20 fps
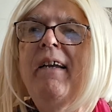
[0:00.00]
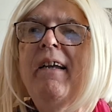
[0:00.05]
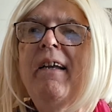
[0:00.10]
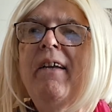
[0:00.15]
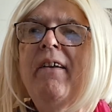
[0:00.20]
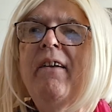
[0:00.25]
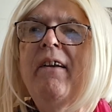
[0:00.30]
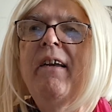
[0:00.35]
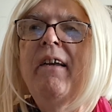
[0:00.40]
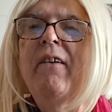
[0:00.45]

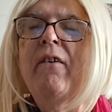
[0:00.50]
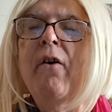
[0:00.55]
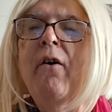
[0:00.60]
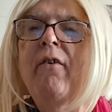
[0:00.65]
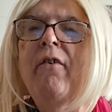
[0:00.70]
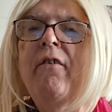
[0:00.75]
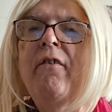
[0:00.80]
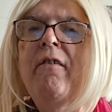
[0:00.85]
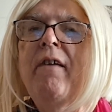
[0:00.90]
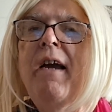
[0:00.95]
is
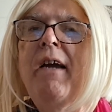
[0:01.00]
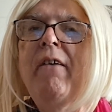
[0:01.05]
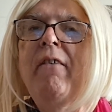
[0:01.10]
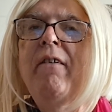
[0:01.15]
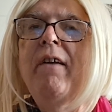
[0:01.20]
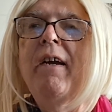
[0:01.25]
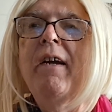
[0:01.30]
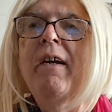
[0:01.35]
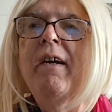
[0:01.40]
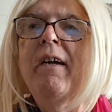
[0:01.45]
always
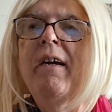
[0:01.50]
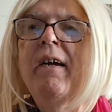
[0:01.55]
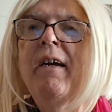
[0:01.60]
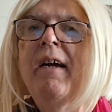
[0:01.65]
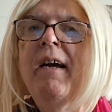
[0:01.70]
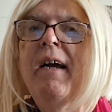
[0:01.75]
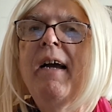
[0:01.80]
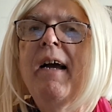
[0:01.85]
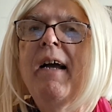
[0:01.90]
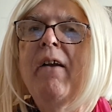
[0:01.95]
changing,
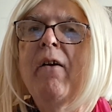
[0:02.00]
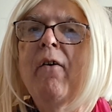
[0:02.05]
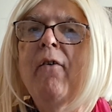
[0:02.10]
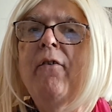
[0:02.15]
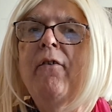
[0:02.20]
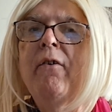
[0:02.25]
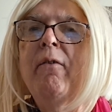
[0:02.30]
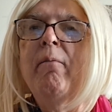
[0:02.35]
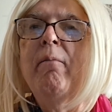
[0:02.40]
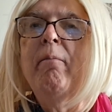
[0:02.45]
and
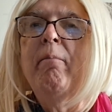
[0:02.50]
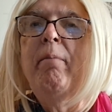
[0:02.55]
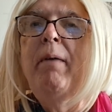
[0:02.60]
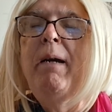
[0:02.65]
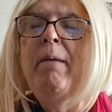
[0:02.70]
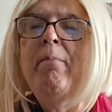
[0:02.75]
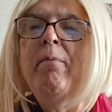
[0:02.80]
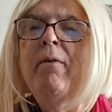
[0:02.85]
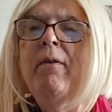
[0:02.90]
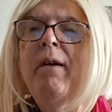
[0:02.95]
also
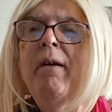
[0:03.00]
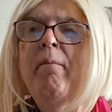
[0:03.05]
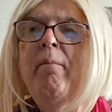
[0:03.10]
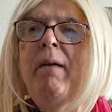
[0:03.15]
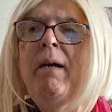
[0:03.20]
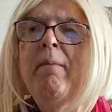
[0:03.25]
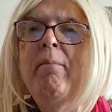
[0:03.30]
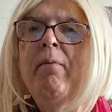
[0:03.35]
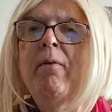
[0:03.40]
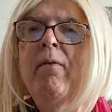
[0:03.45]

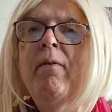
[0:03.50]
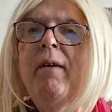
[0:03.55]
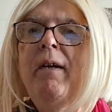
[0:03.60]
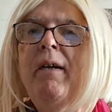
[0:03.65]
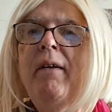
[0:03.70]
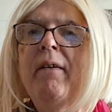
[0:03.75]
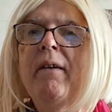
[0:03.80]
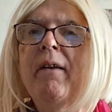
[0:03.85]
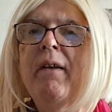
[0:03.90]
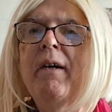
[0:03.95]
people
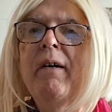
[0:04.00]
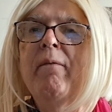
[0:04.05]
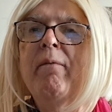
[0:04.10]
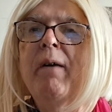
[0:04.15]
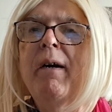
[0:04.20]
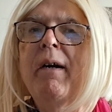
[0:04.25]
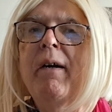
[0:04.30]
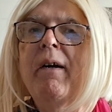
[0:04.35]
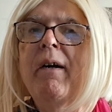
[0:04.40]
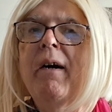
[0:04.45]
need to live.
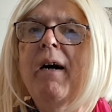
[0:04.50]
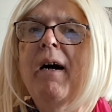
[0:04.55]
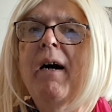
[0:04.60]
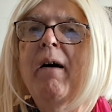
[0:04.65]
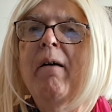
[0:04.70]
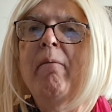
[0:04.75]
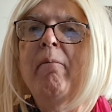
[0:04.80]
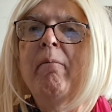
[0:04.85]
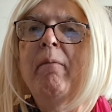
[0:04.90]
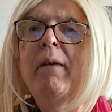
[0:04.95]
Like,
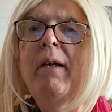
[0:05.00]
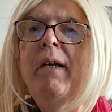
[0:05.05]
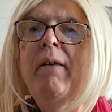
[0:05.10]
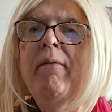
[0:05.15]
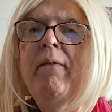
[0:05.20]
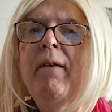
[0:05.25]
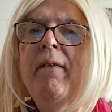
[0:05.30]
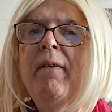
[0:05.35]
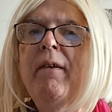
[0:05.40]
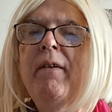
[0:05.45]

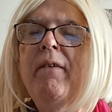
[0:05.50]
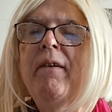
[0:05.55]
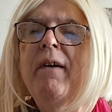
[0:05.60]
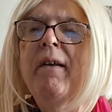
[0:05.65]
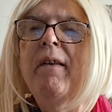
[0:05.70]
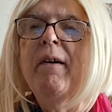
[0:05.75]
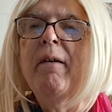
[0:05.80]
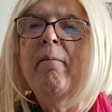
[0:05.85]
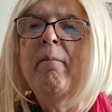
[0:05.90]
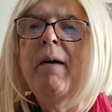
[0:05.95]
even this day,
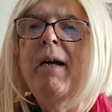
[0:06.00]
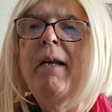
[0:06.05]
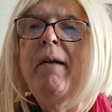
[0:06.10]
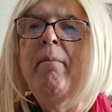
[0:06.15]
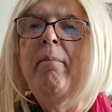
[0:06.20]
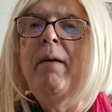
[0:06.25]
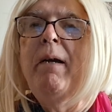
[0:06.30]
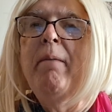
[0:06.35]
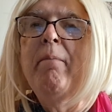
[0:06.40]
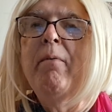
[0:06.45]
there are many
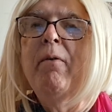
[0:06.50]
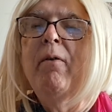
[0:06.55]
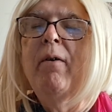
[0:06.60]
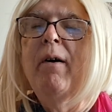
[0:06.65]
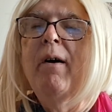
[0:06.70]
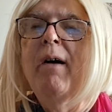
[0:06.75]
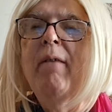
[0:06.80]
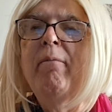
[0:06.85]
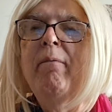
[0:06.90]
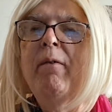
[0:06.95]
people
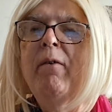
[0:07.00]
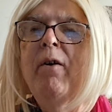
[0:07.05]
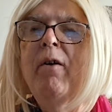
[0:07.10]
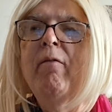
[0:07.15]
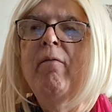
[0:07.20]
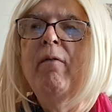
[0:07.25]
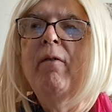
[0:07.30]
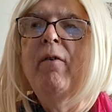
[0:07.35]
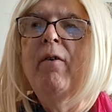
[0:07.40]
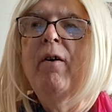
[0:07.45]

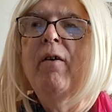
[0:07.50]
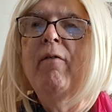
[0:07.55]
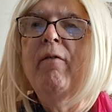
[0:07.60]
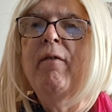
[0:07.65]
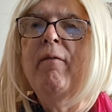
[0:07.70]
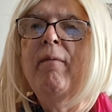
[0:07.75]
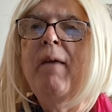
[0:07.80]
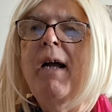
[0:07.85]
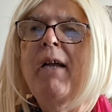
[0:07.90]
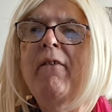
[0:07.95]
who have
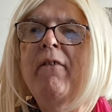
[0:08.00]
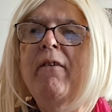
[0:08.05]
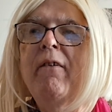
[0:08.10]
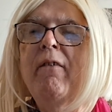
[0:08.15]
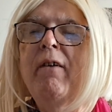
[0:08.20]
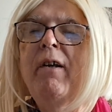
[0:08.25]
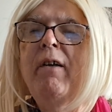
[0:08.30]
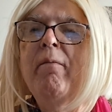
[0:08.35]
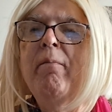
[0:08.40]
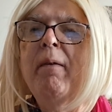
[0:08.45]
advanced
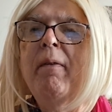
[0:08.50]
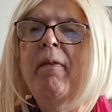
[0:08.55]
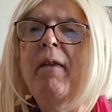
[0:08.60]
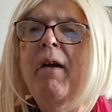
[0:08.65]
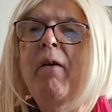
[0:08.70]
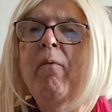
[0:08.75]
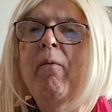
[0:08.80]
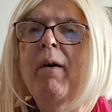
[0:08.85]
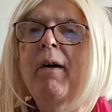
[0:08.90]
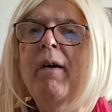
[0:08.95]
degrees, but
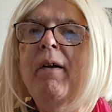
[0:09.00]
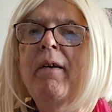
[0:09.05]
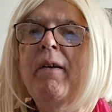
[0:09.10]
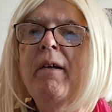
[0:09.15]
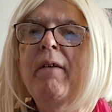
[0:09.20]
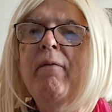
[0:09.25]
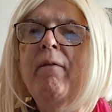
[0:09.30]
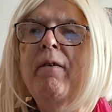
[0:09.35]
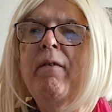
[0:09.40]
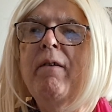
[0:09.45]
they work in
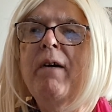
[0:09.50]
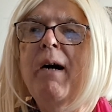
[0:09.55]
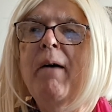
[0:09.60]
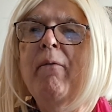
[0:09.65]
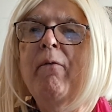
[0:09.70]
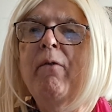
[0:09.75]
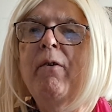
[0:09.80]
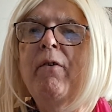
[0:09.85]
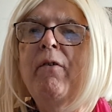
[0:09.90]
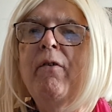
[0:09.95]
different
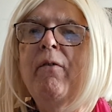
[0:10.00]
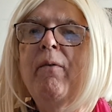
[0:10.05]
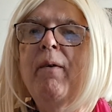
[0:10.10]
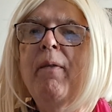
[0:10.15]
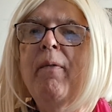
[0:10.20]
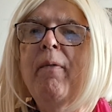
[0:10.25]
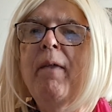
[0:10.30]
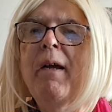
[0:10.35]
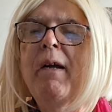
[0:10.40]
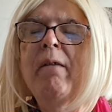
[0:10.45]
jobs which you
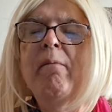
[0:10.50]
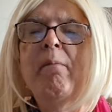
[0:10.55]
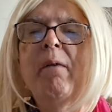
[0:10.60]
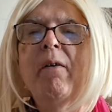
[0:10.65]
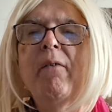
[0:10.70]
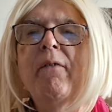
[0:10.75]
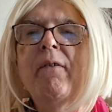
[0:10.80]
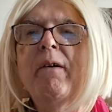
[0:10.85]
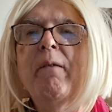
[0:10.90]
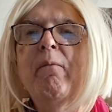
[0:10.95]
wouldn't think
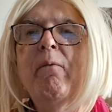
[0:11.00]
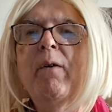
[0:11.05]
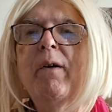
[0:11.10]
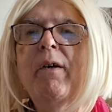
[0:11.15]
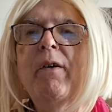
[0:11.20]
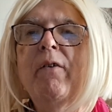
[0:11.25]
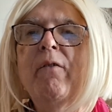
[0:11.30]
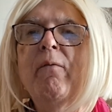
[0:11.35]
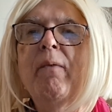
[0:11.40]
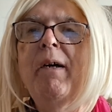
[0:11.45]
about. Some
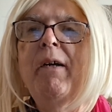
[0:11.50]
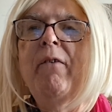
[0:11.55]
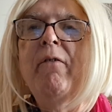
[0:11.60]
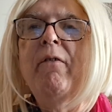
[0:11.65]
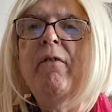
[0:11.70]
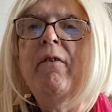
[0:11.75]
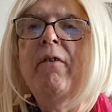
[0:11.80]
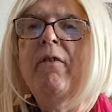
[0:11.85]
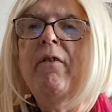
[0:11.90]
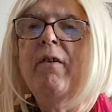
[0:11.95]
work as
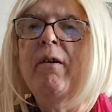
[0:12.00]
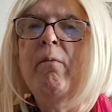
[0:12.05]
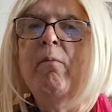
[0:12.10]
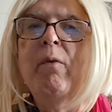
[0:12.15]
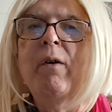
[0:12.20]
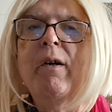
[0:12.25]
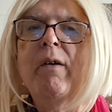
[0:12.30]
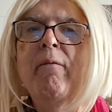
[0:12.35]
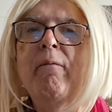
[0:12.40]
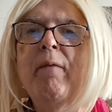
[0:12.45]
waitresses, some
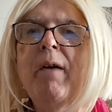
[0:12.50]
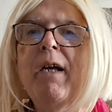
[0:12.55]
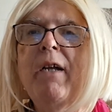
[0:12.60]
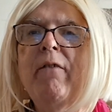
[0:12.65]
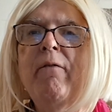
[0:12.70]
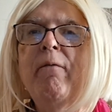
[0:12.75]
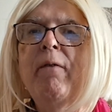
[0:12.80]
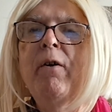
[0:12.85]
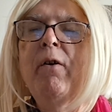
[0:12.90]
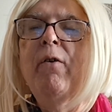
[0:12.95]
work in
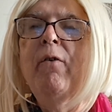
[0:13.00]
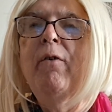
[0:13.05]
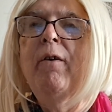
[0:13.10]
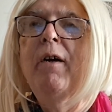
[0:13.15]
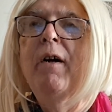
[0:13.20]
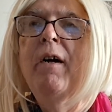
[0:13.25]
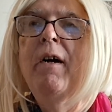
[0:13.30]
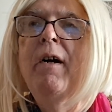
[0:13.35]
fast food,